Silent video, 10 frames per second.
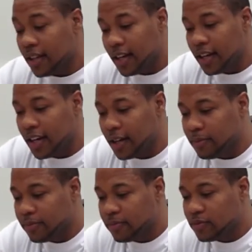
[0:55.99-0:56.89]

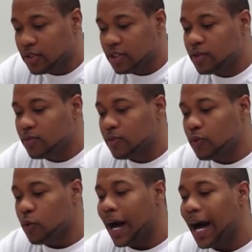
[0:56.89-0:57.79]
And just
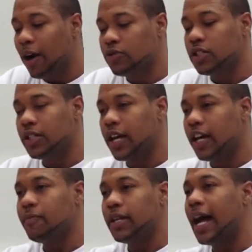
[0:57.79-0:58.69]
from how she
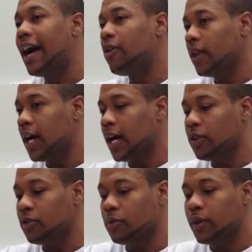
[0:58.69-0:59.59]
gave me an
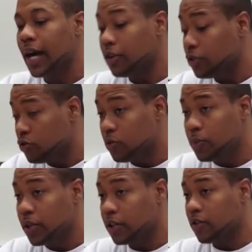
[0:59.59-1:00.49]
outline on how to do the
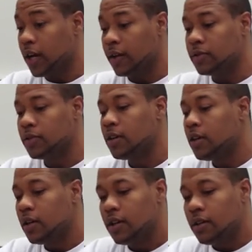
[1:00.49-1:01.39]
paragraphs,
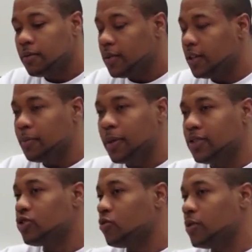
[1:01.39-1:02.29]
it made
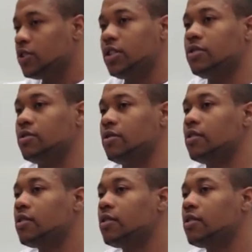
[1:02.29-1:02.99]
it so much easier.